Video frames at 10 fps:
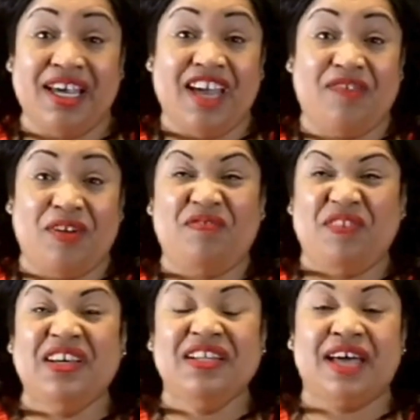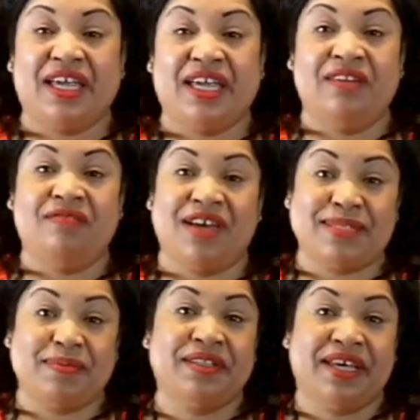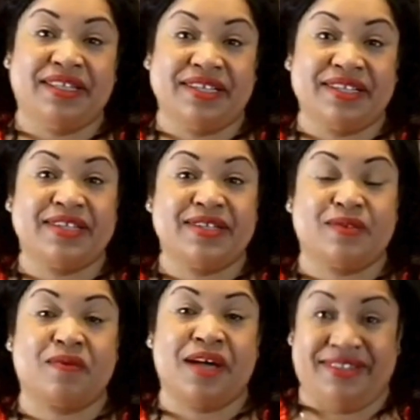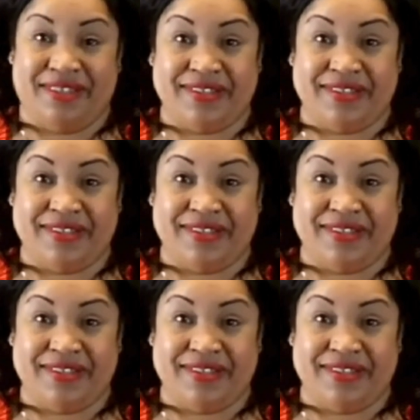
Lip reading: if we feel like an investment like this is the right thing